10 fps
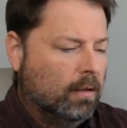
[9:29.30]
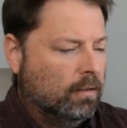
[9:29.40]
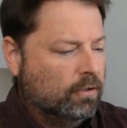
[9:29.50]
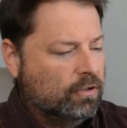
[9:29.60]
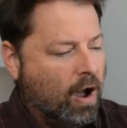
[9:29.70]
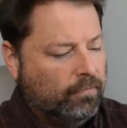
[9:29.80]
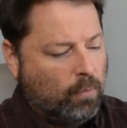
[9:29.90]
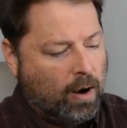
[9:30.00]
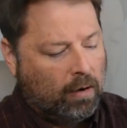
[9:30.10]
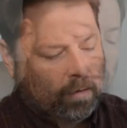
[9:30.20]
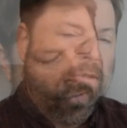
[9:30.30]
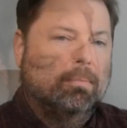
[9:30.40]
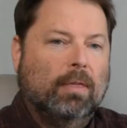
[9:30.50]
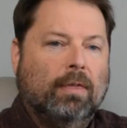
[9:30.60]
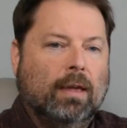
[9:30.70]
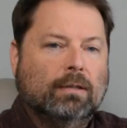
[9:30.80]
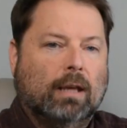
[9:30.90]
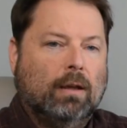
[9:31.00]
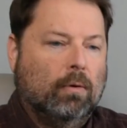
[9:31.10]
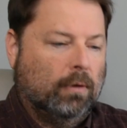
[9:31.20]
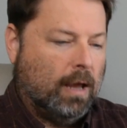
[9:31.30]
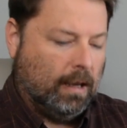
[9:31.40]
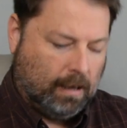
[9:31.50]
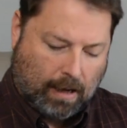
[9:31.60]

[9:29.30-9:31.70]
the software. Some of the things I don't like.